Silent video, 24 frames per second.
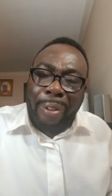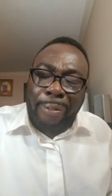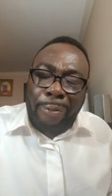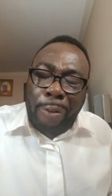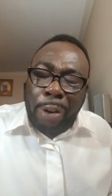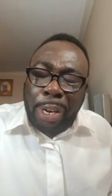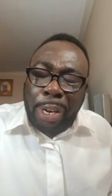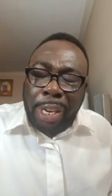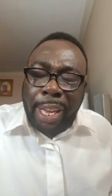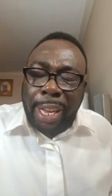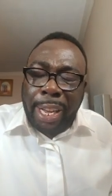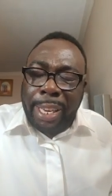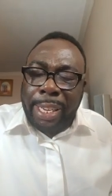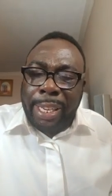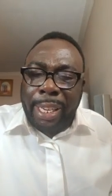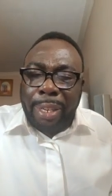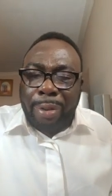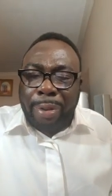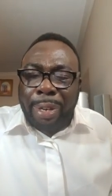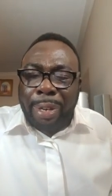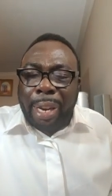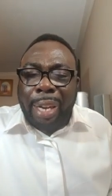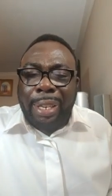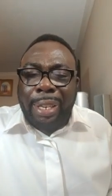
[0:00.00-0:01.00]
48 years
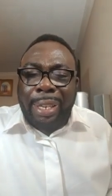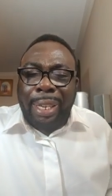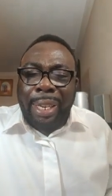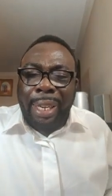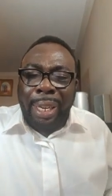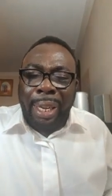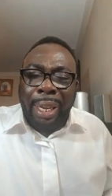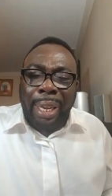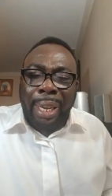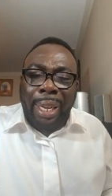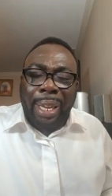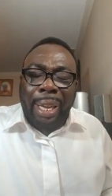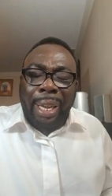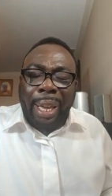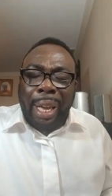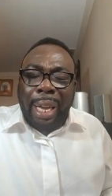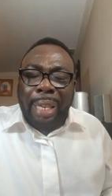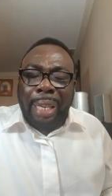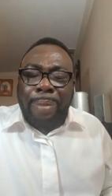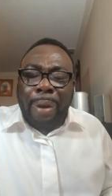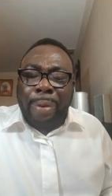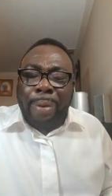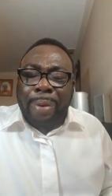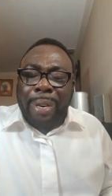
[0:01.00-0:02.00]
without a
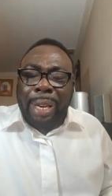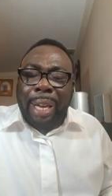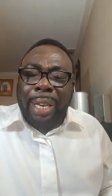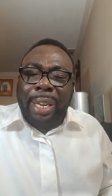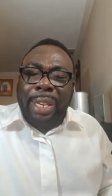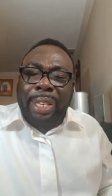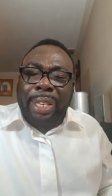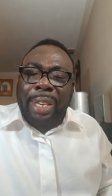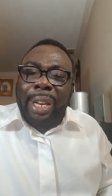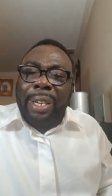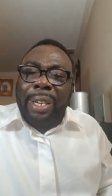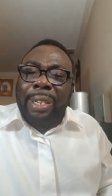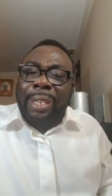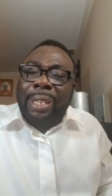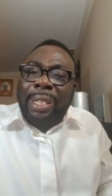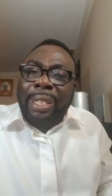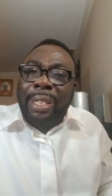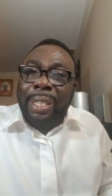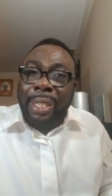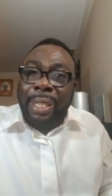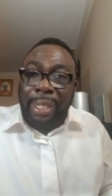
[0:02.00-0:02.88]
husband, without a child.